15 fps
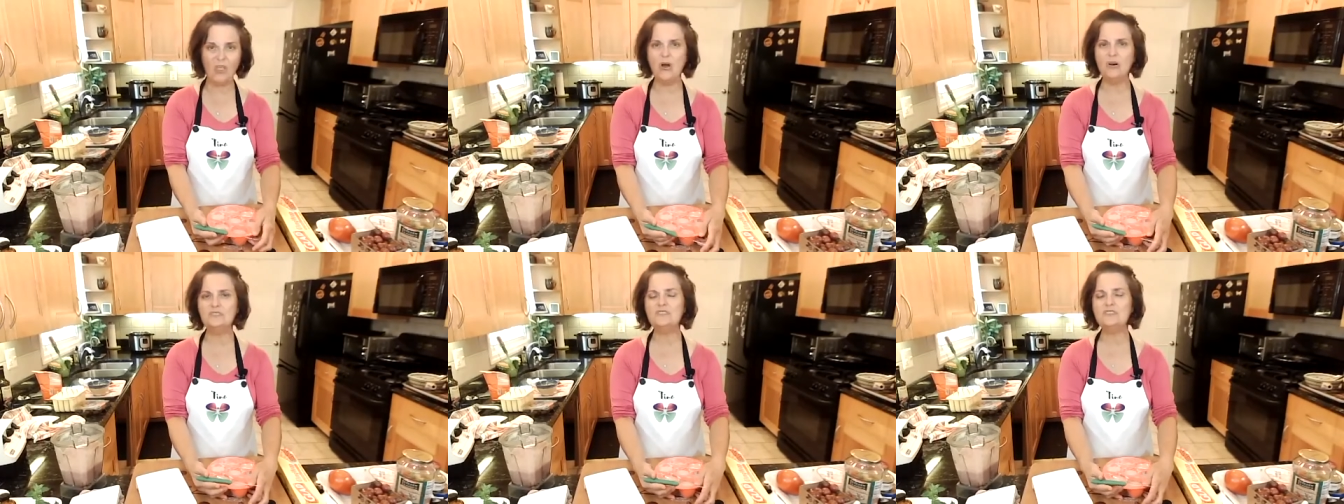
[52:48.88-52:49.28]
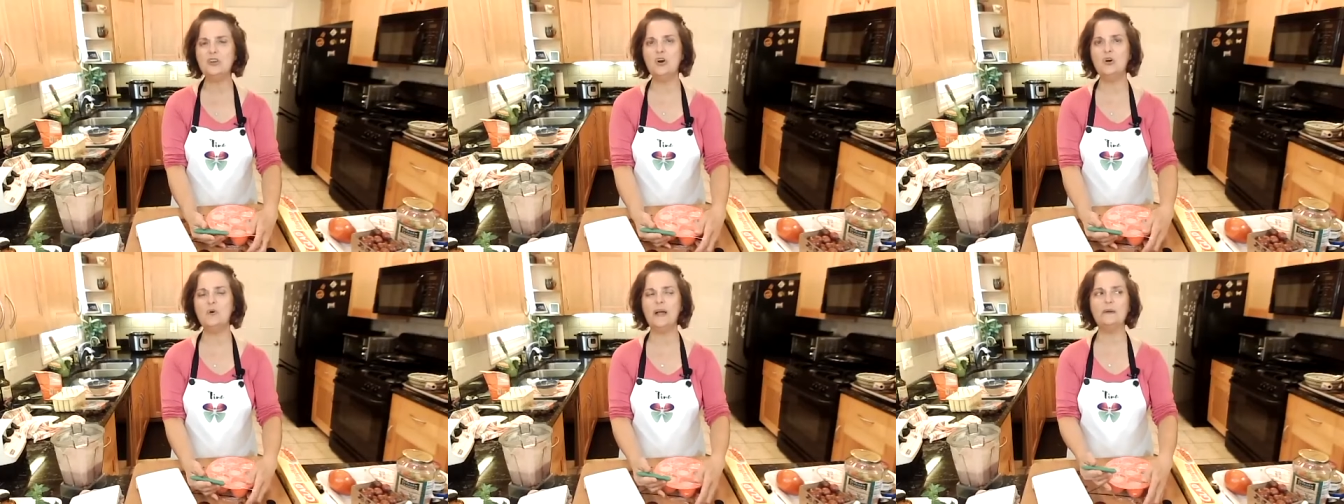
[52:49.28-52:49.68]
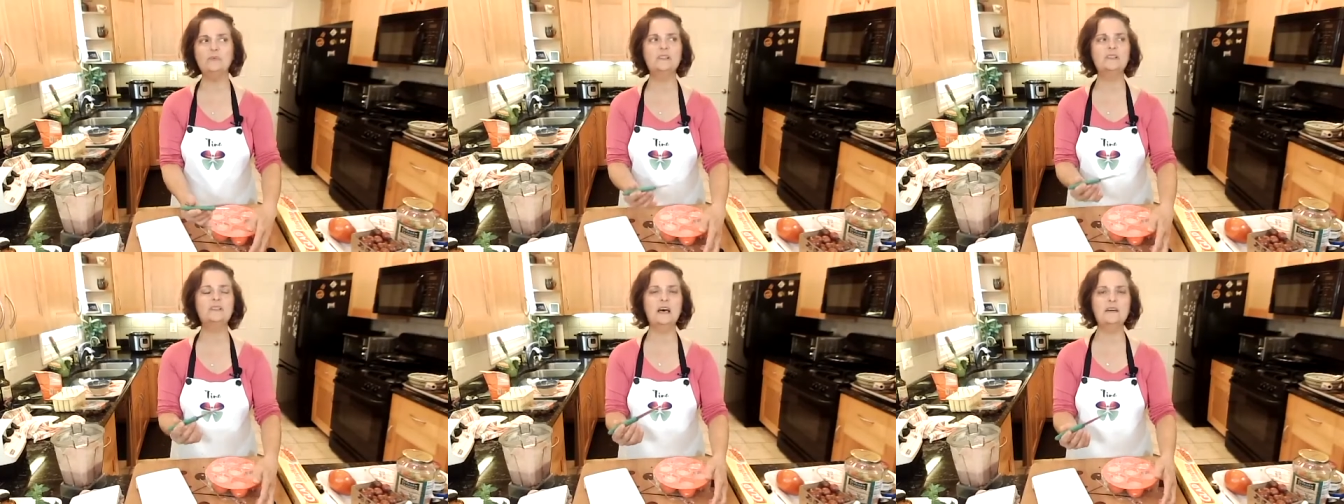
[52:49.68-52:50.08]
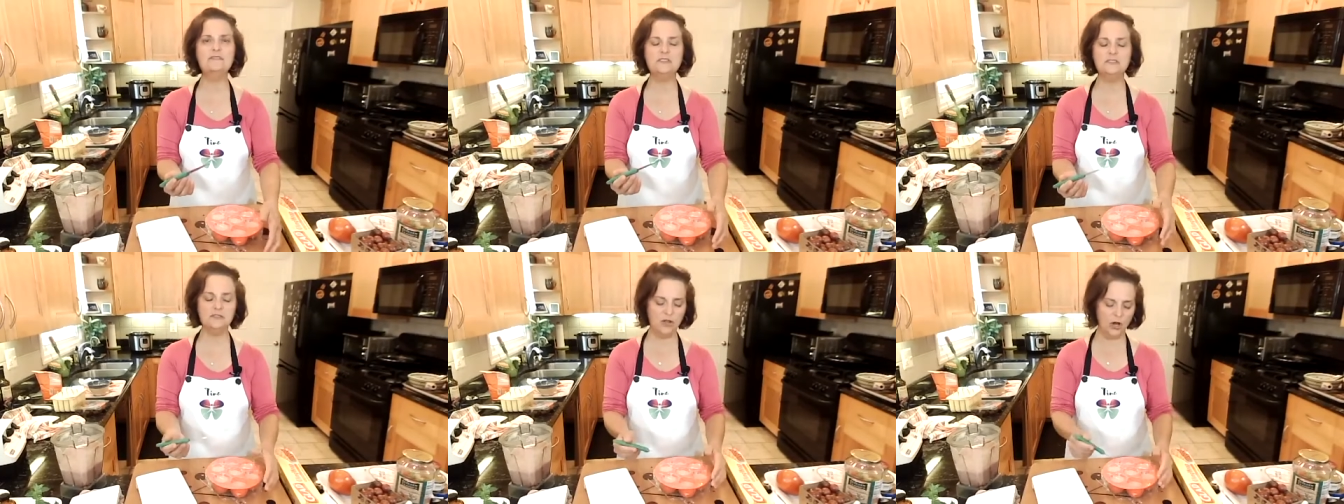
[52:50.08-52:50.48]
Also, I would love
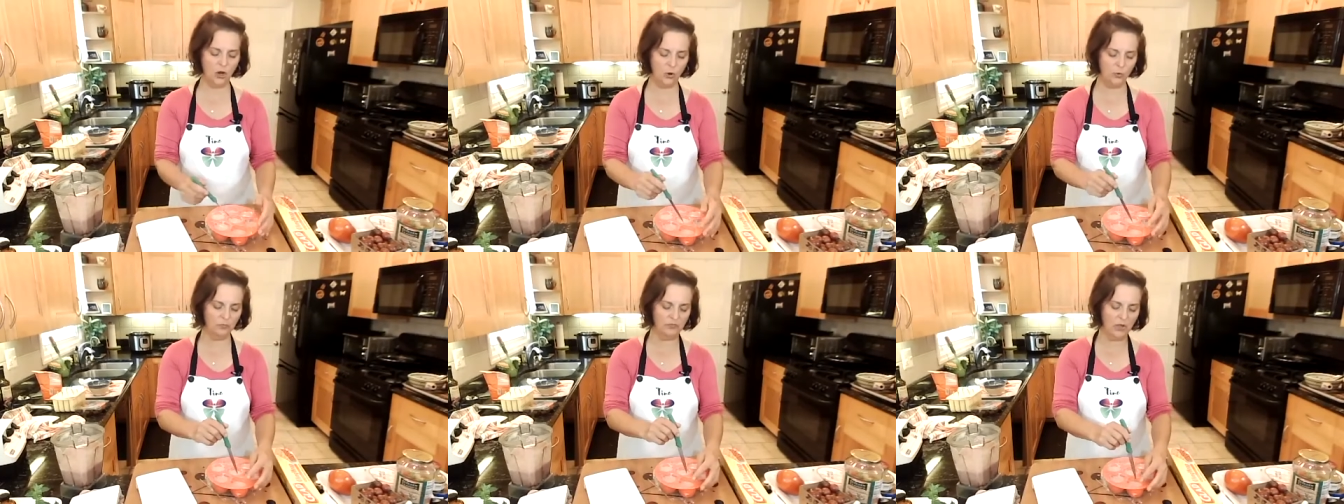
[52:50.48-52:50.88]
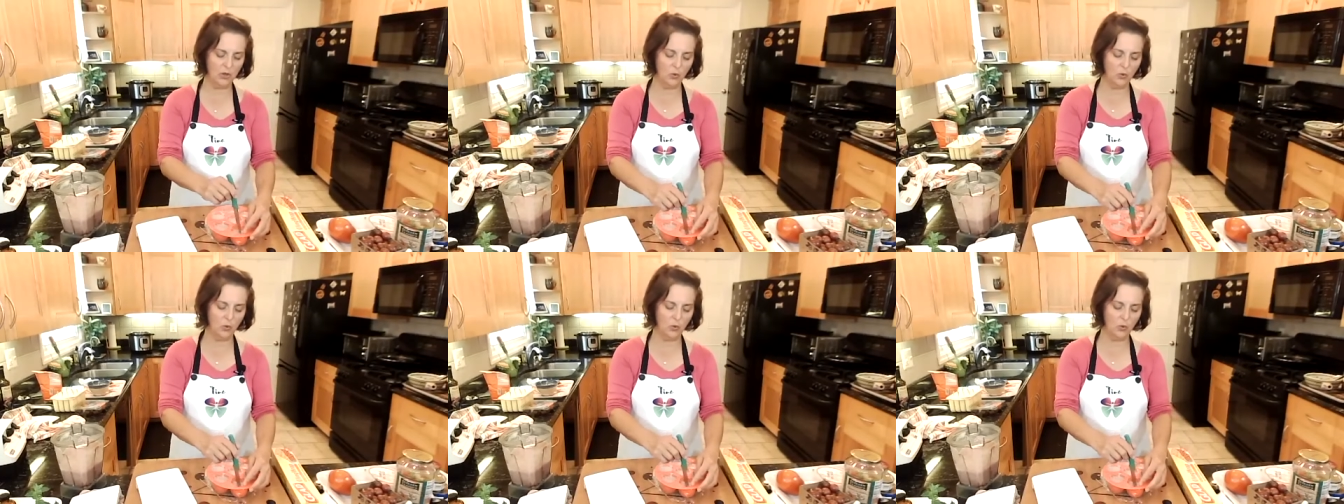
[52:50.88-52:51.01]
to know,